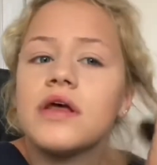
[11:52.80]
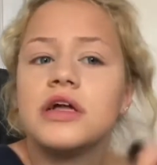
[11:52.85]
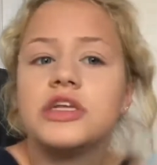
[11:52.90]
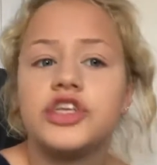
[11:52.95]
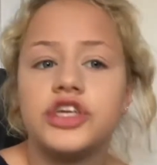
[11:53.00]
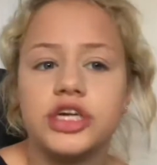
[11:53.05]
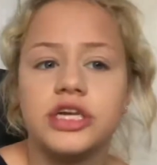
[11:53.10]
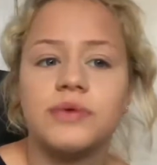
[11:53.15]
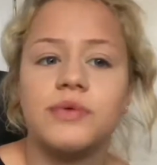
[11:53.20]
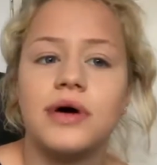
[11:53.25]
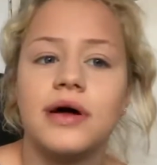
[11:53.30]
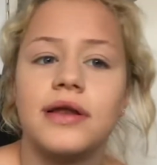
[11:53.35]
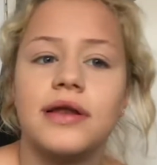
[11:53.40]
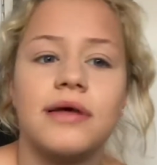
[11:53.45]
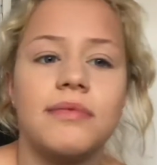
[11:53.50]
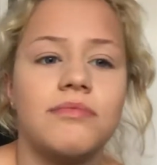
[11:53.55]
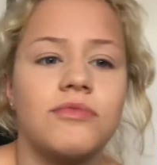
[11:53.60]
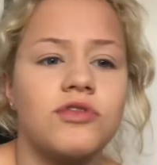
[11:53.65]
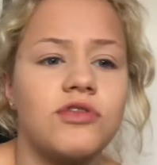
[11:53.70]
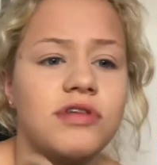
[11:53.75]
tuna one,
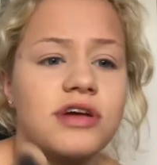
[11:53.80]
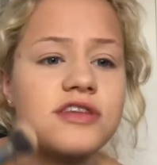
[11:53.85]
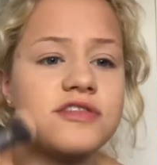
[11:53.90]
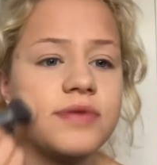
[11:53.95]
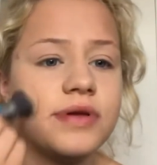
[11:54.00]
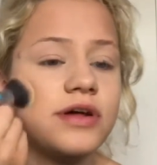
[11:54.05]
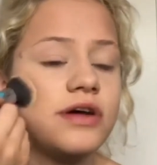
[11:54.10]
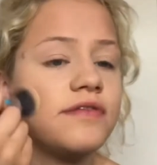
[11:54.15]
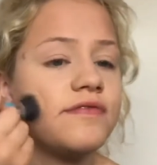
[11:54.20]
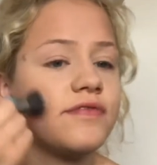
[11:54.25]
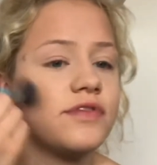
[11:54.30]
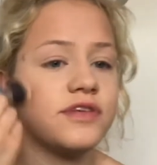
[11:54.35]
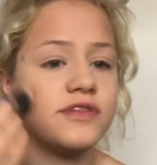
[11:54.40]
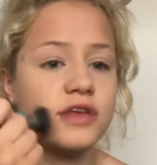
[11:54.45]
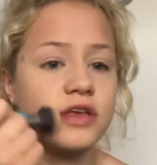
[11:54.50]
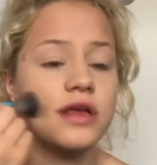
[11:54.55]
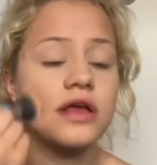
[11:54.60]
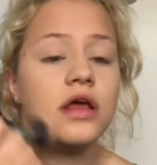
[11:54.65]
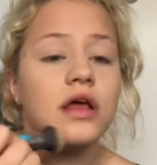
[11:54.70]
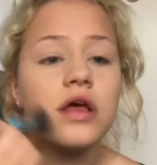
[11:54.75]
and Chris went off because
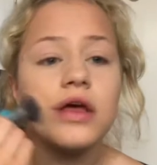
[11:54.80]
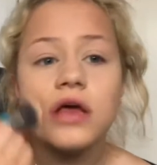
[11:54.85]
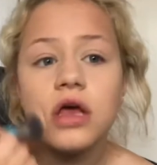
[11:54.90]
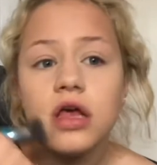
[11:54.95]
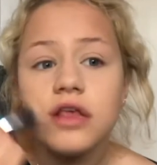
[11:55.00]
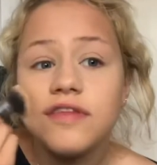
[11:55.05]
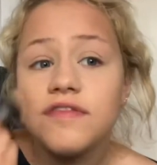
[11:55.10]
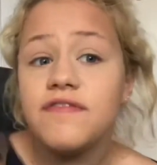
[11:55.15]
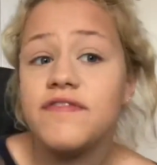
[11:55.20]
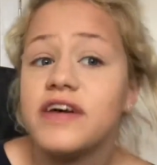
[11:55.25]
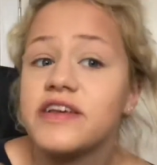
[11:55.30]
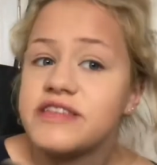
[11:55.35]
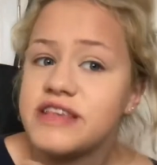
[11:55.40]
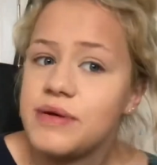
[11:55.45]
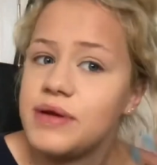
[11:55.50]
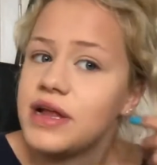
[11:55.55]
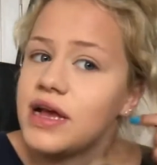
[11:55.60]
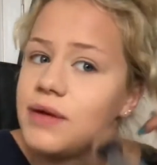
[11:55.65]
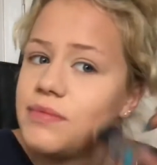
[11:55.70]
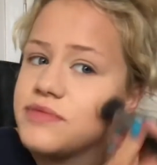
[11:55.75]
he's fussy
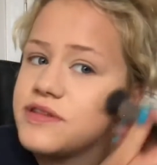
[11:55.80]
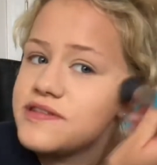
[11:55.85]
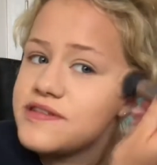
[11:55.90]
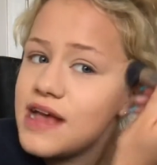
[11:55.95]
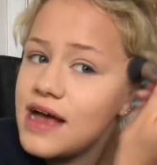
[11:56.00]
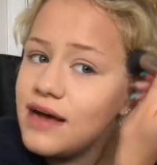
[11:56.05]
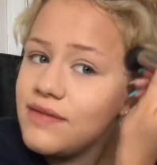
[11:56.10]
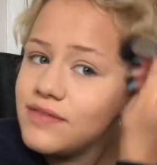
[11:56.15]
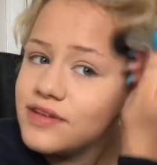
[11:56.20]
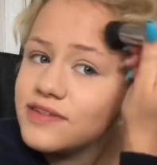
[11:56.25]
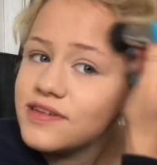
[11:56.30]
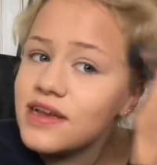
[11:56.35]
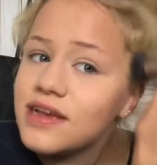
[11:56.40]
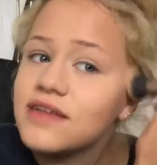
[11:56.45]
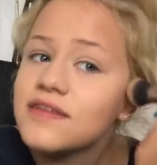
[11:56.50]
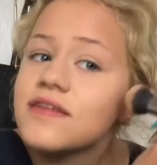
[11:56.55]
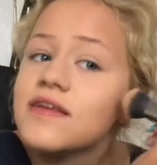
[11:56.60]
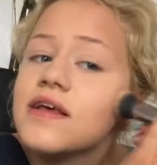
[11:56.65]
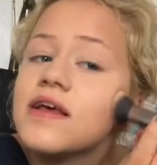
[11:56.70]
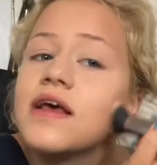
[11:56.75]
when it comes to
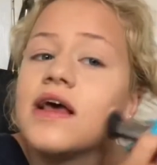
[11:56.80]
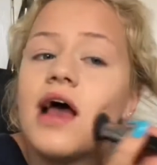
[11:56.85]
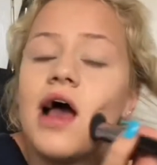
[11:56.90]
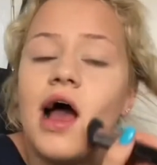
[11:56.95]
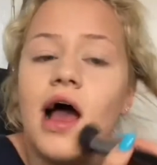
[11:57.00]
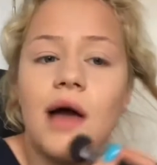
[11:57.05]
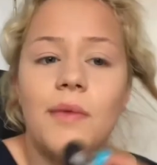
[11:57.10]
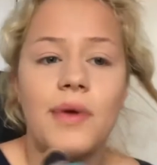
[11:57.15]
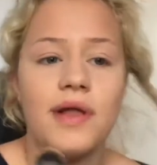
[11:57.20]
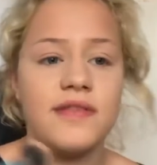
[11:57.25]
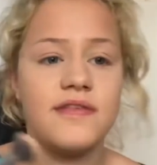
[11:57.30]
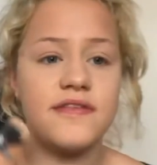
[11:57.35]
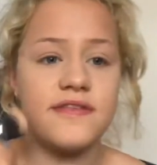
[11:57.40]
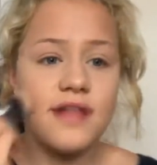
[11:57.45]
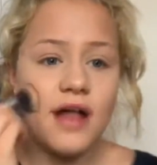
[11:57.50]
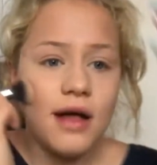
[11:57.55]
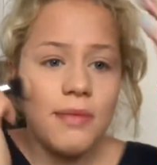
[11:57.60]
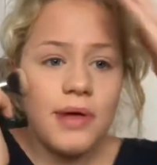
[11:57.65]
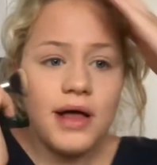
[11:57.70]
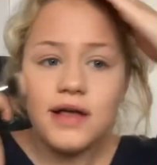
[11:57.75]
sandwiches. I went to
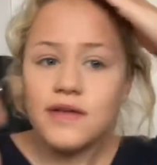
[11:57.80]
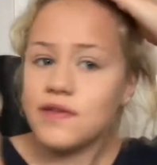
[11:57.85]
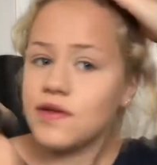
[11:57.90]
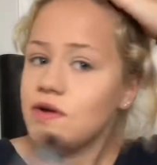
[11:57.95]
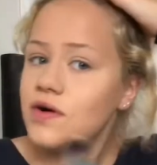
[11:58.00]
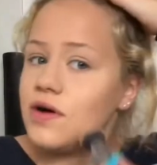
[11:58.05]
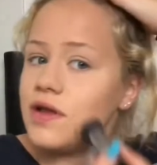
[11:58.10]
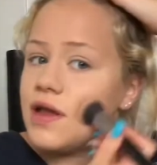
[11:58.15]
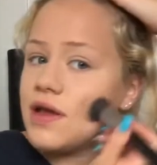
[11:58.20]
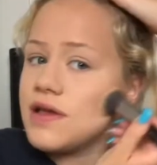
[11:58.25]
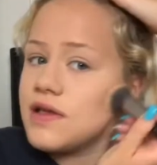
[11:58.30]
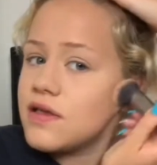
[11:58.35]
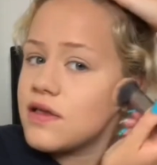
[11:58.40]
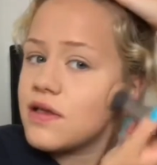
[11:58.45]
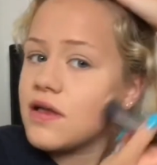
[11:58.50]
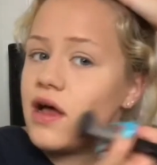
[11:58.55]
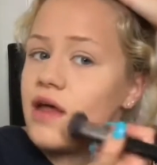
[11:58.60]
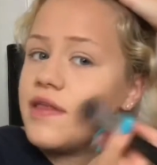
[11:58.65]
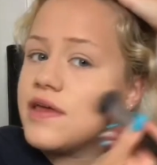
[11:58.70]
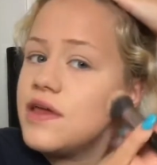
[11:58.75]
Starbucks and got, like,
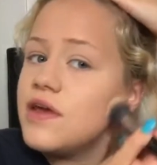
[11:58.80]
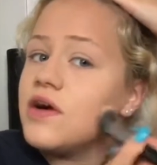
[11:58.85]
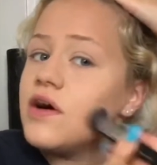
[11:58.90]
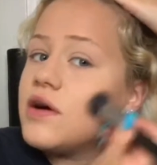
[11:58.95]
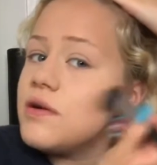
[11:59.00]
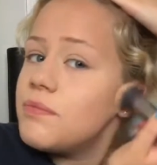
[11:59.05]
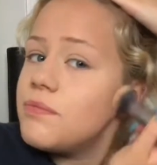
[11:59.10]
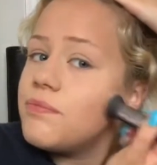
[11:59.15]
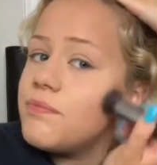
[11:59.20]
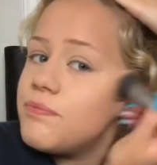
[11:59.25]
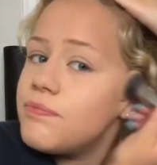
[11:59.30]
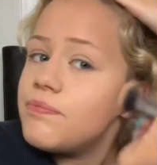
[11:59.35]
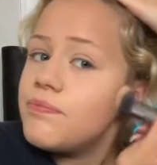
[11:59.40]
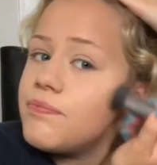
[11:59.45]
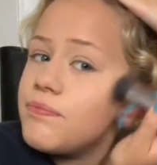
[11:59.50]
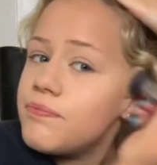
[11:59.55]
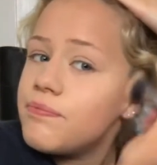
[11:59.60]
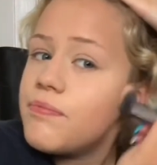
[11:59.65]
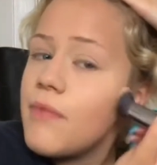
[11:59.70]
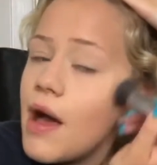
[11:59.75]
I think he got
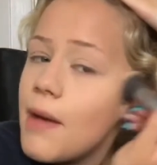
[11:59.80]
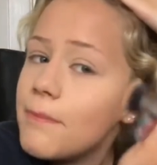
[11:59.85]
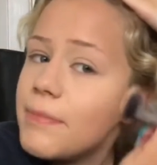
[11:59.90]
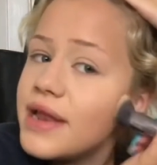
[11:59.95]
a